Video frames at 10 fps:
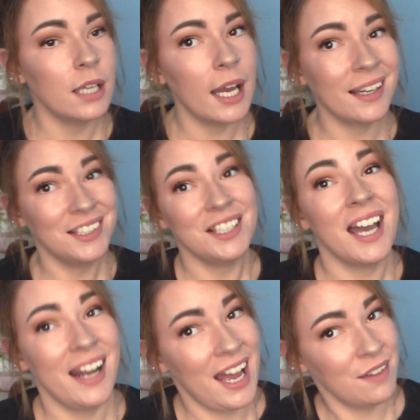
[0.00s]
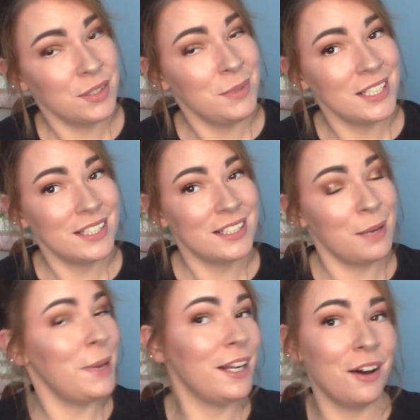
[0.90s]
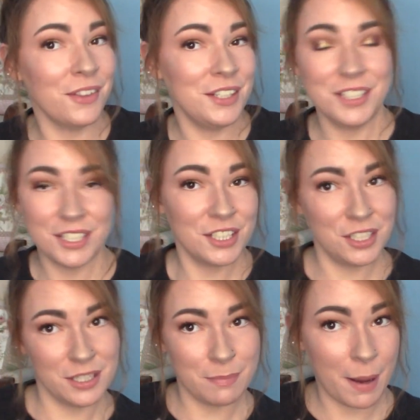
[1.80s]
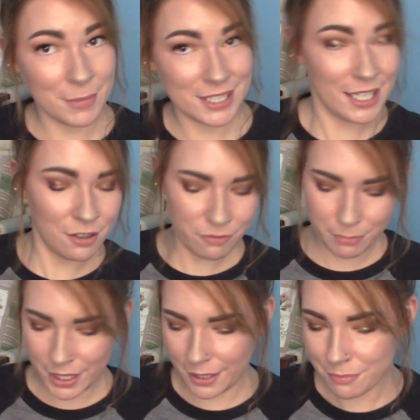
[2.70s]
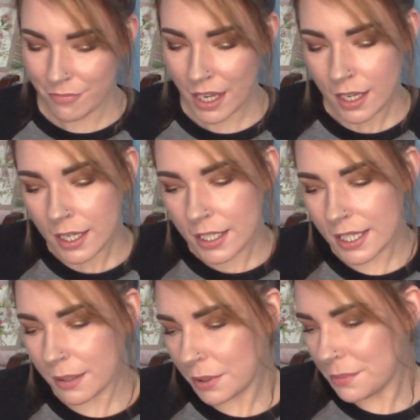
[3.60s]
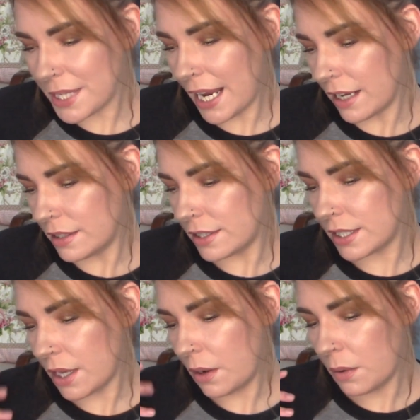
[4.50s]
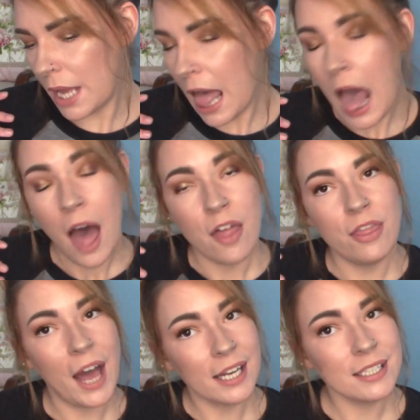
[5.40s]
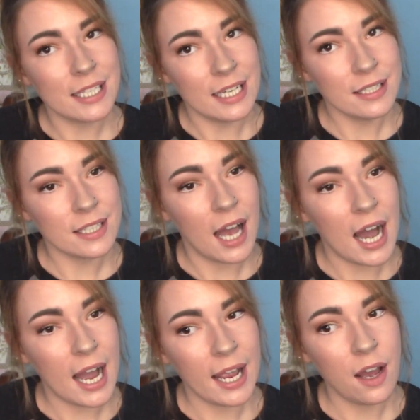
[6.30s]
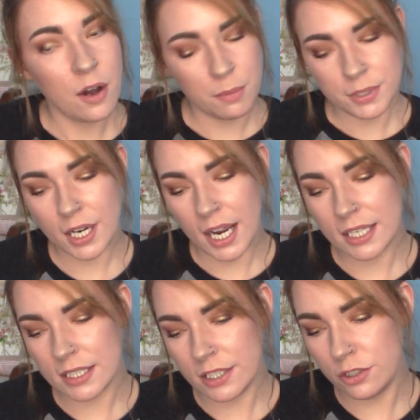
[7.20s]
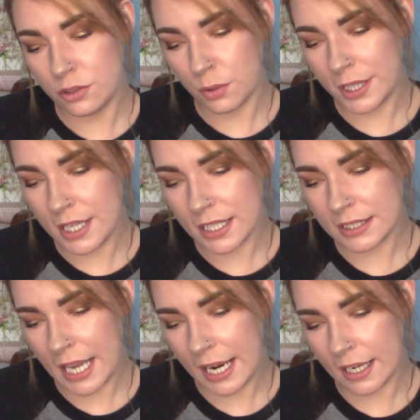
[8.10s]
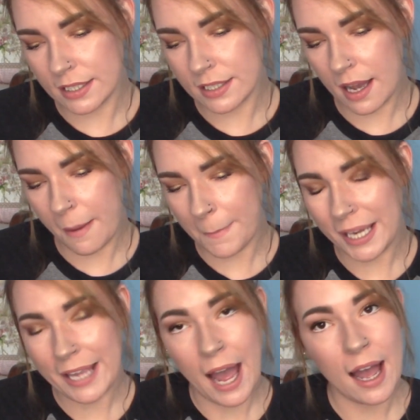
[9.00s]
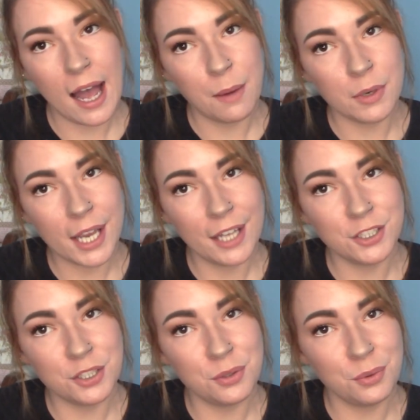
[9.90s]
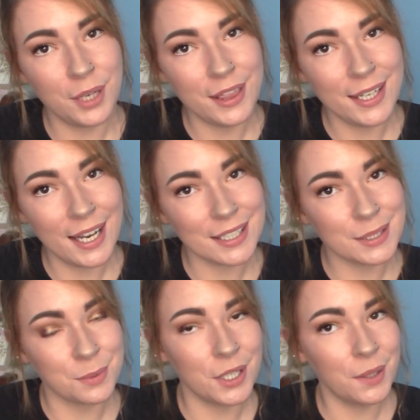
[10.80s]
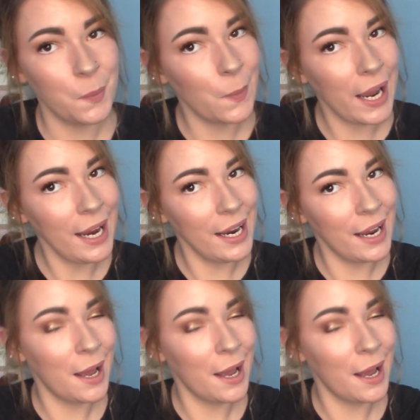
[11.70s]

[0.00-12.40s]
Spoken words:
I guess you kind of have to be since I made all the decisions by myself, but you get what I'm saying. So that is it. I hope you guys enjoyed this, and yeah, I will catch you in the next one, okay?